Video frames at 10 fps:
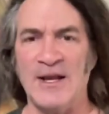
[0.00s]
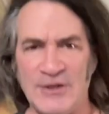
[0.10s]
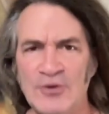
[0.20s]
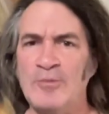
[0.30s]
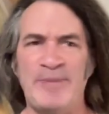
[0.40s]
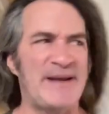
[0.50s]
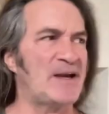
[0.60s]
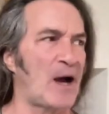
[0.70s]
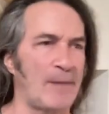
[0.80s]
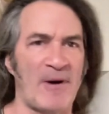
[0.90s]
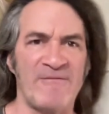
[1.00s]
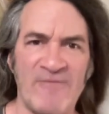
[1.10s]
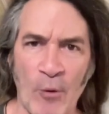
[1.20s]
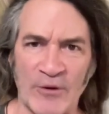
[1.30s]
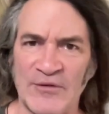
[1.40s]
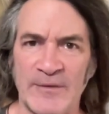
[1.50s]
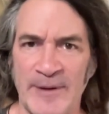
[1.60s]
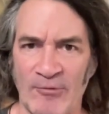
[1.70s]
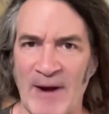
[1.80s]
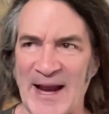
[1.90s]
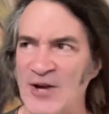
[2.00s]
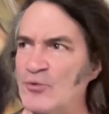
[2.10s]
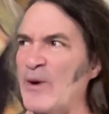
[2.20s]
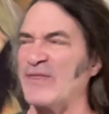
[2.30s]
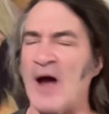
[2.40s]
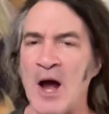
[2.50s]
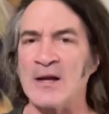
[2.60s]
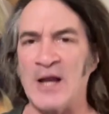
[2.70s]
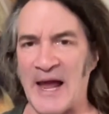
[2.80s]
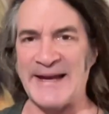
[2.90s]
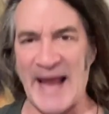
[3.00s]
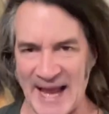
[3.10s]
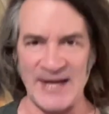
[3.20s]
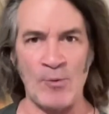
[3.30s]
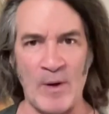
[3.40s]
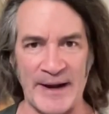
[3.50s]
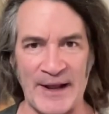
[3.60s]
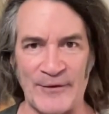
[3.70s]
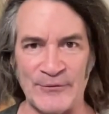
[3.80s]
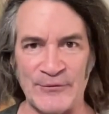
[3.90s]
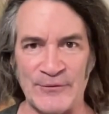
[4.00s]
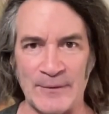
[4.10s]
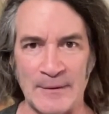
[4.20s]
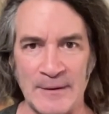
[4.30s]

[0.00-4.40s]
you become a force to be reckoned with, unlike anyone else